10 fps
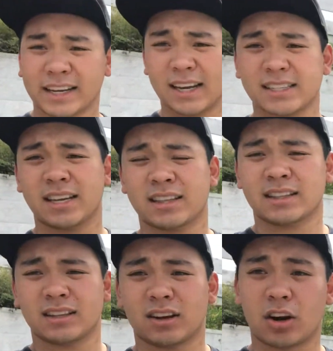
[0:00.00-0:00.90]
I
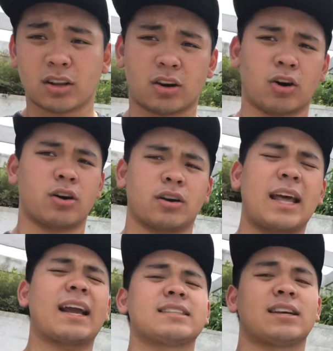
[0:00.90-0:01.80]
said
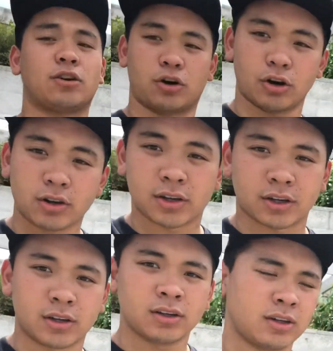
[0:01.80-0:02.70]
earlier,